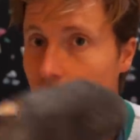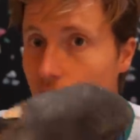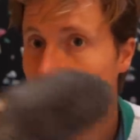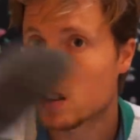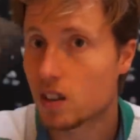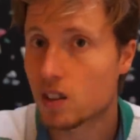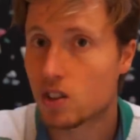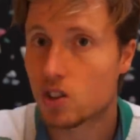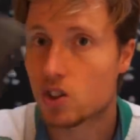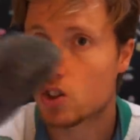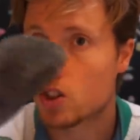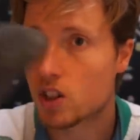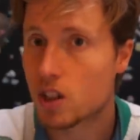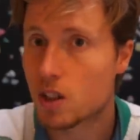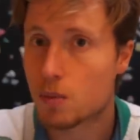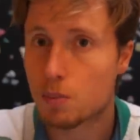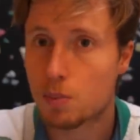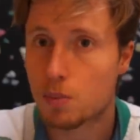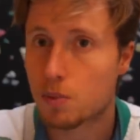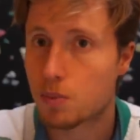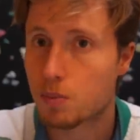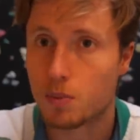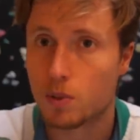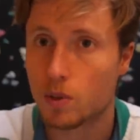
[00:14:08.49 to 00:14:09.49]
a
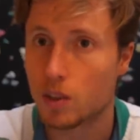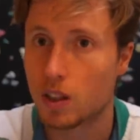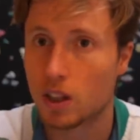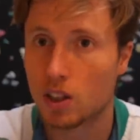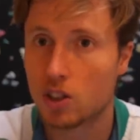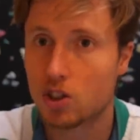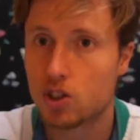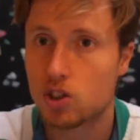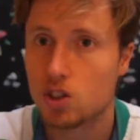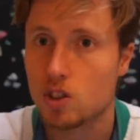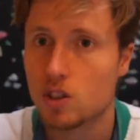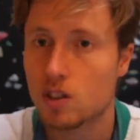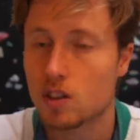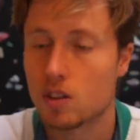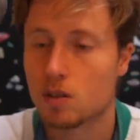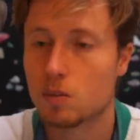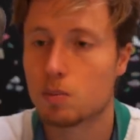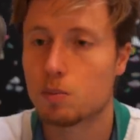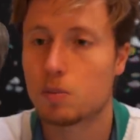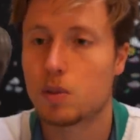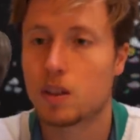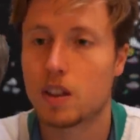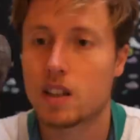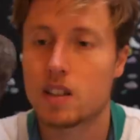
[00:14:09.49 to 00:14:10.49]
cheap
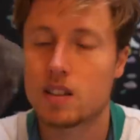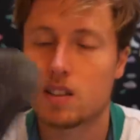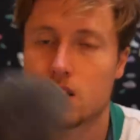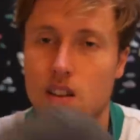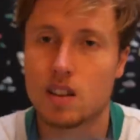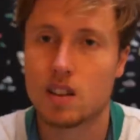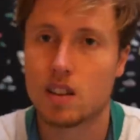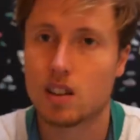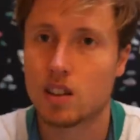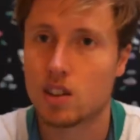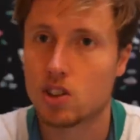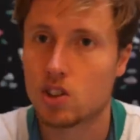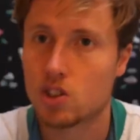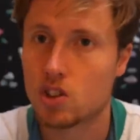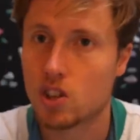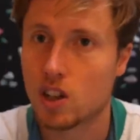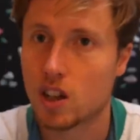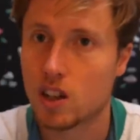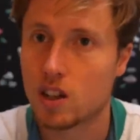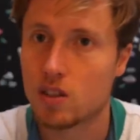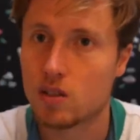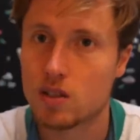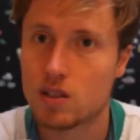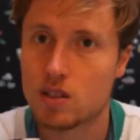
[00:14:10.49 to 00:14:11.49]
production place, I think in
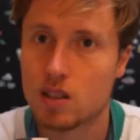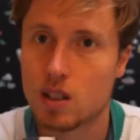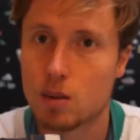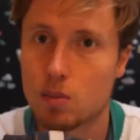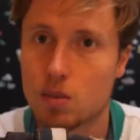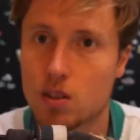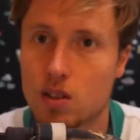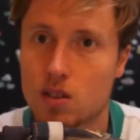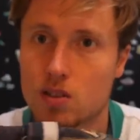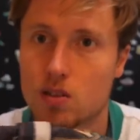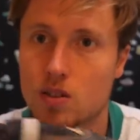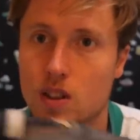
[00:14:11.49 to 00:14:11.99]
China or something.